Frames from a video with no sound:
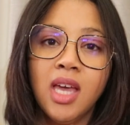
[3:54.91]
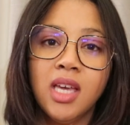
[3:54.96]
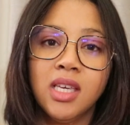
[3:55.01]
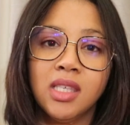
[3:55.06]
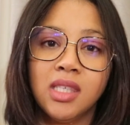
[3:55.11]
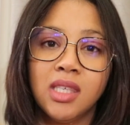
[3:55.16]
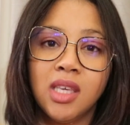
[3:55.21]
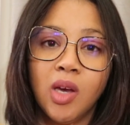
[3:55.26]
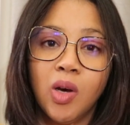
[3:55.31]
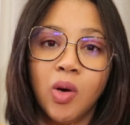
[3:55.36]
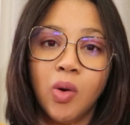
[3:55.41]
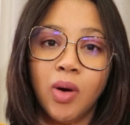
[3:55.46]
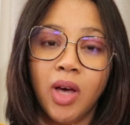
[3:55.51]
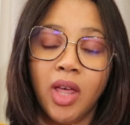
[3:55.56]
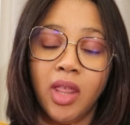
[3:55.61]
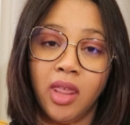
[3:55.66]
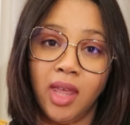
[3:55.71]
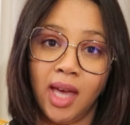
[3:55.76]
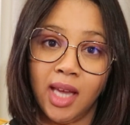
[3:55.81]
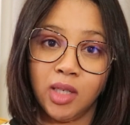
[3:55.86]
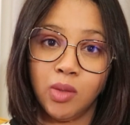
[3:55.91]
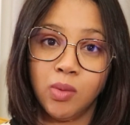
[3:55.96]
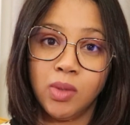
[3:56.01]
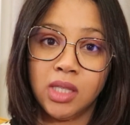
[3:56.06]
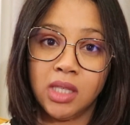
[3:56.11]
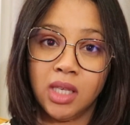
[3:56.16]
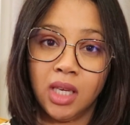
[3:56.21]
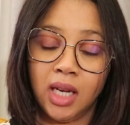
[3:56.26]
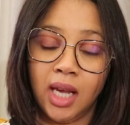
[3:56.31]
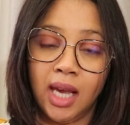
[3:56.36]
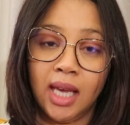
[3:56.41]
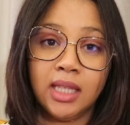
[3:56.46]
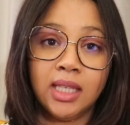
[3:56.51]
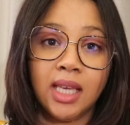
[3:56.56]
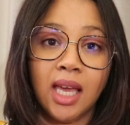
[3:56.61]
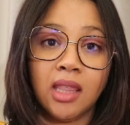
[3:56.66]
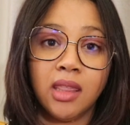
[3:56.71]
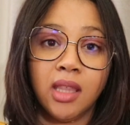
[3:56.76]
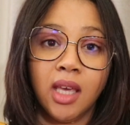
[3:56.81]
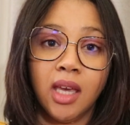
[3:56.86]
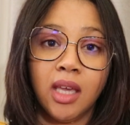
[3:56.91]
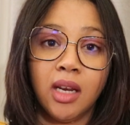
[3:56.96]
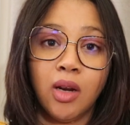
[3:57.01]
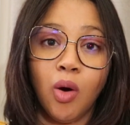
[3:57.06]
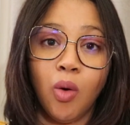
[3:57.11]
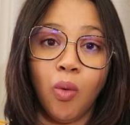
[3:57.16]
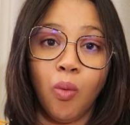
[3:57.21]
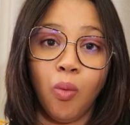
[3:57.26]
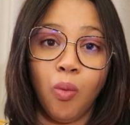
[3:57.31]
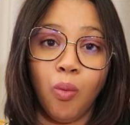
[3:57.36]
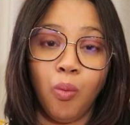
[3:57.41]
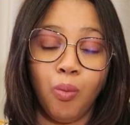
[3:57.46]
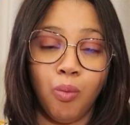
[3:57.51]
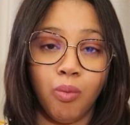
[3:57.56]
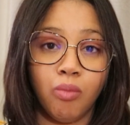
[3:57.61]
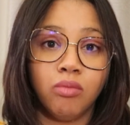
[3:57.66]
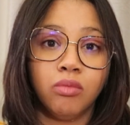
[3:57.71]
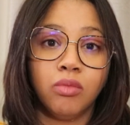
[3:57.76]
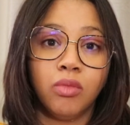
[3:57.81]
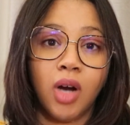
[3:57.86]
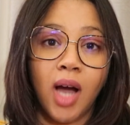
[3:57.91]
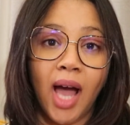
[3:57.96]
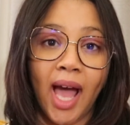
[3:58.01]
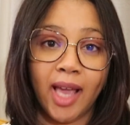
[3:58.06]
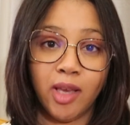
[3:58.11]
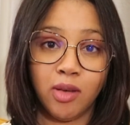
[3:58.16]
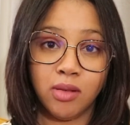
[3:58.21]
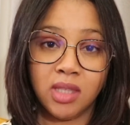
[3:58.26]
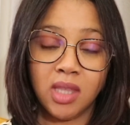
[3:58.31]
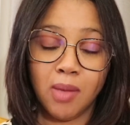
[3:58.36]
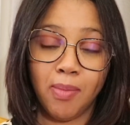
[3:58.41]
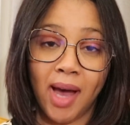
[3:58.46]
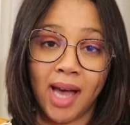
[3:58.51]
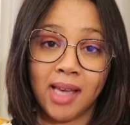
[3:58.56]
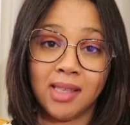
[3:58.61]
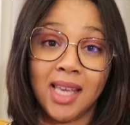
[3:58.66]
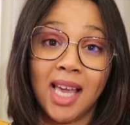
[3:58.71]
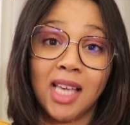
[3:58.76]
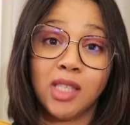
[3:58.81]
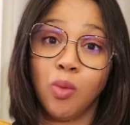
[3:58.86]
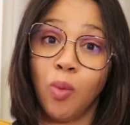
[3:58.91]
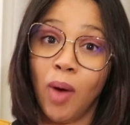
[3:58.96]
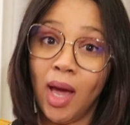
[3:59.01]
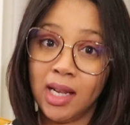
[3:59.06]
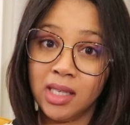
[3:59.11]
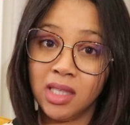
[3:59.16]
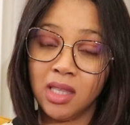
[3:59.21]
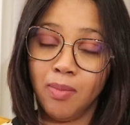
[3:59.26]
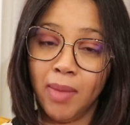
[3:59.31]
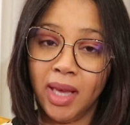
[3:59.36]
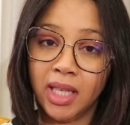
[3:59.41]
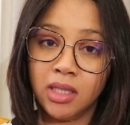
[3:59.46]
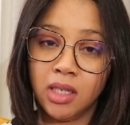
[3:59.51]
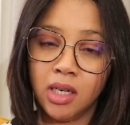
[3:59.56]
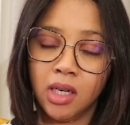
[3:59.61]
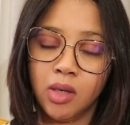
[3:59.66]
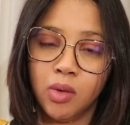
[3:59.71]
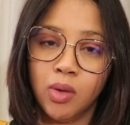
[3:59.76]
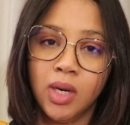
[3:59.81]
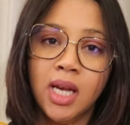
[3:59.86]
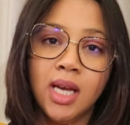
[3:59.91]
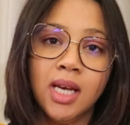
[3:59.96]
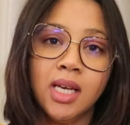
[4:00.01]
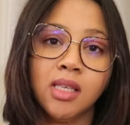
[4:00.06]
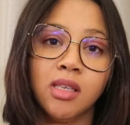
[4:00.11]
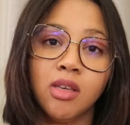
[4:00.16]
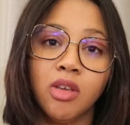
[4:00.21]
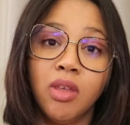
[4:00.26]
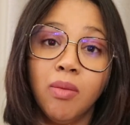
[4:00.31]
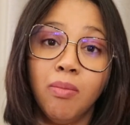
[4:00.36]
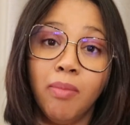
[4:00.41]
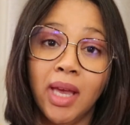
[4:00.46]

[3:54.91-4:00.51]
So that was great. And then I used the bus as well as the metro. So the